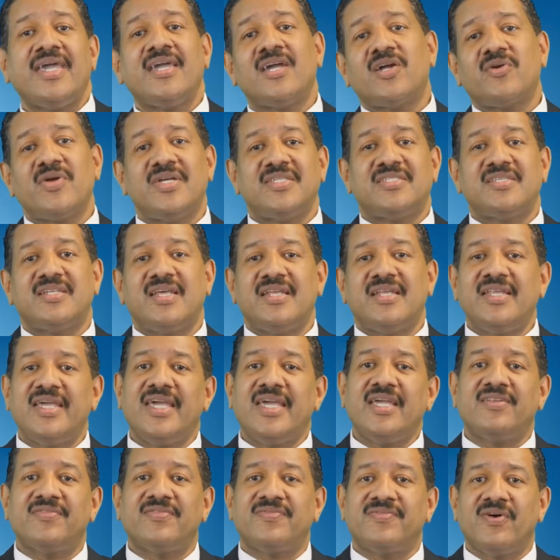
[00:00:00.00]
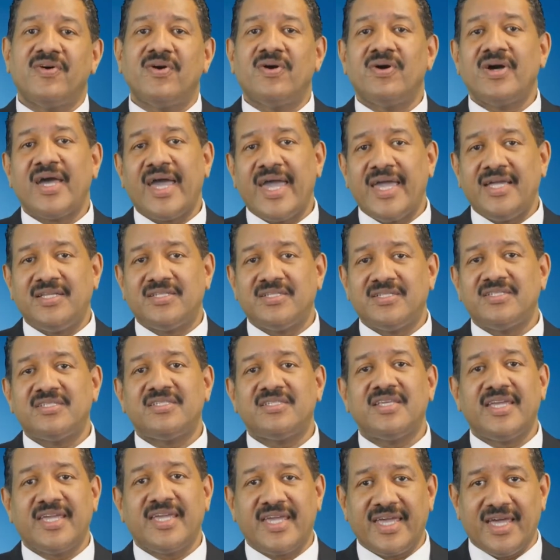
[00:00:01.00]
increase in the need for
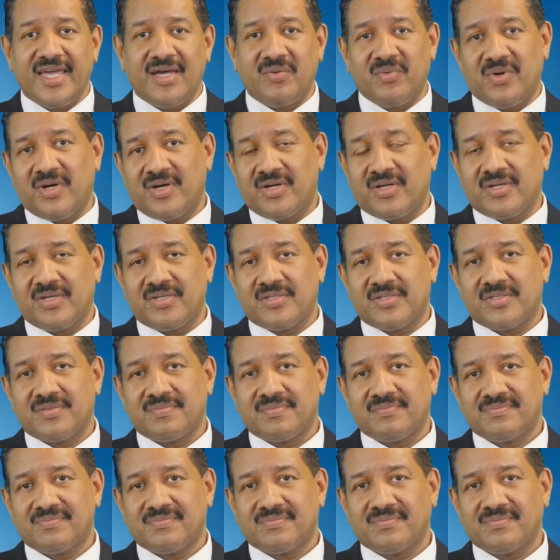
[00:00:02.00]
agency care workers.